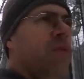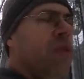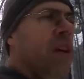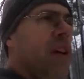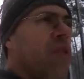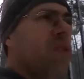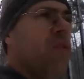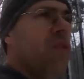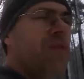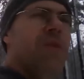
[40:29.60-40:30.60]

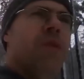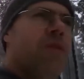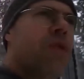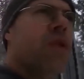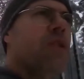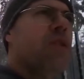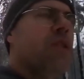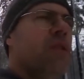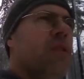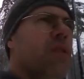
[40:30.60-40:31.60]
that, of
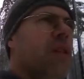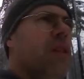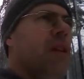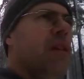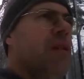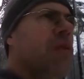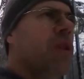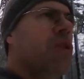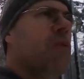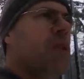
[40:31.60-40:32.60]
course, the
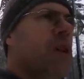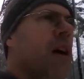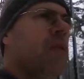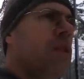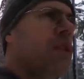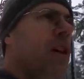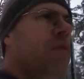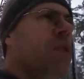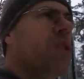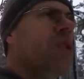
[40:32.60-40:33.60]
question was how the
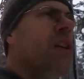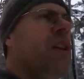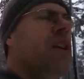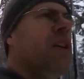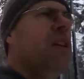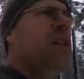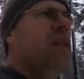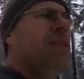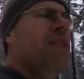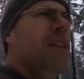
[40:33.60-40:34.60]
gem was,
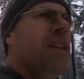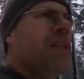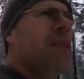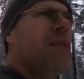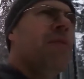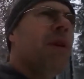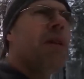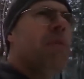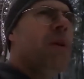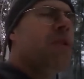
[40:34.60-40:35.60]
and you know I'm not
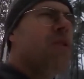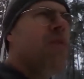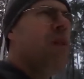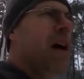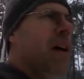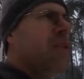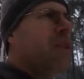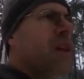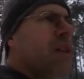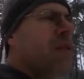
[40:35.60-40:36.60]
a person who
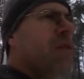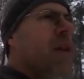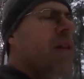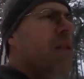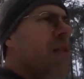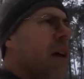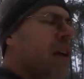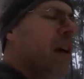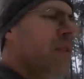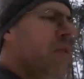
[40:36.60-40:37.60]
lies. I got no, I
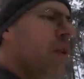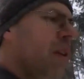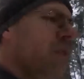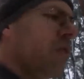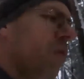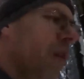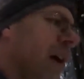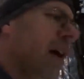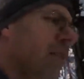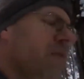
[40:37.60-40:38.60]
got no reason to
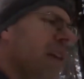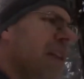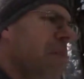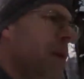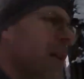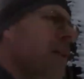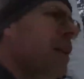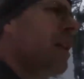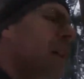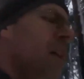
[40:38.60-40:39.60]
lie to anybody
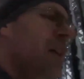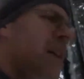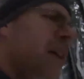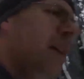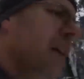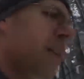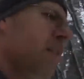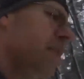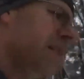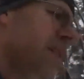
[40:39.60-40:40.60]
and
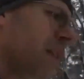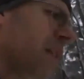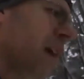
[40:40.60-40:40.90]
at the same